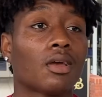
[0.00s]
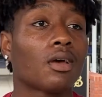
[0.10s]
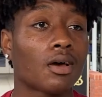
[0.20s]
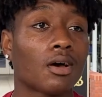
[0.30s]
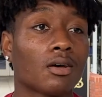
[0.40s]

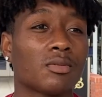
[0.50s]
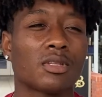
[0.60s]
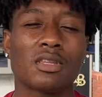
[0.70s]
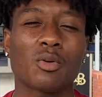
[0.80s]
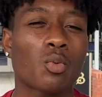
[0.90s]

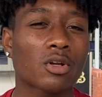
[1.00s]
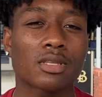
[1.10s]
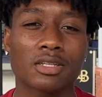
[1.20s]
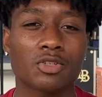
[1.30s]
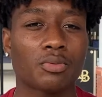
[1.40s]
and the work
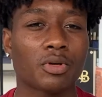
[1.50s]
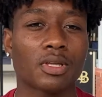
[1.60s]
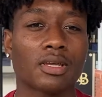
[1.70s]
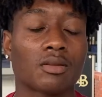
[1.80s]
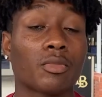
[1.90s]
that you put in.